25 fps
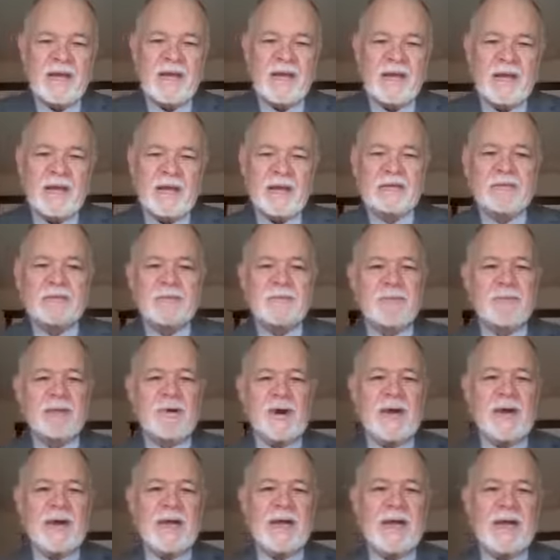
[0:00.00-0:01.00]
Let's
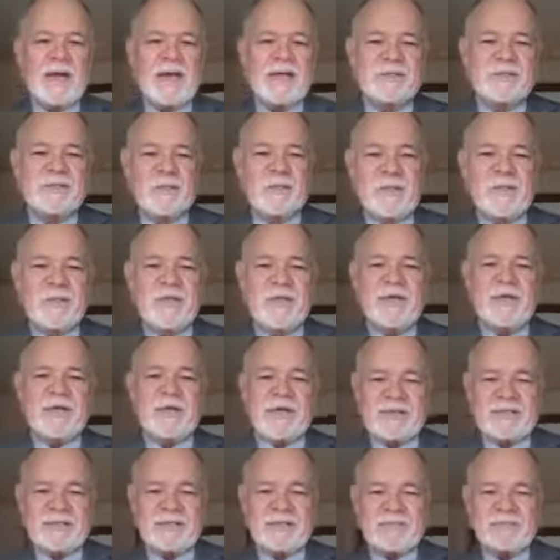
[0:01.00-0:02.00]
pray as we
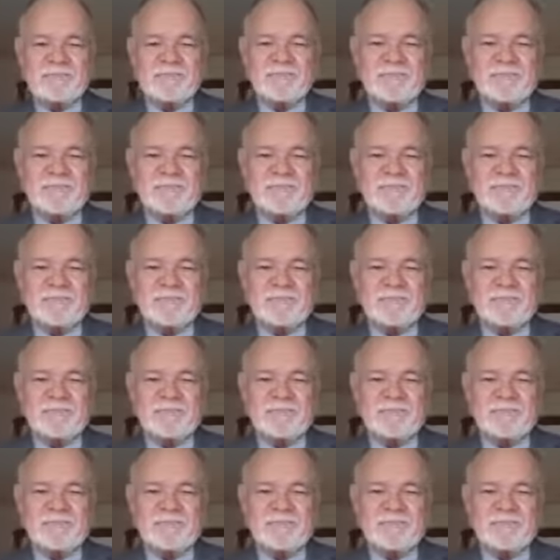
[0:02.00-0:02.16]
begin.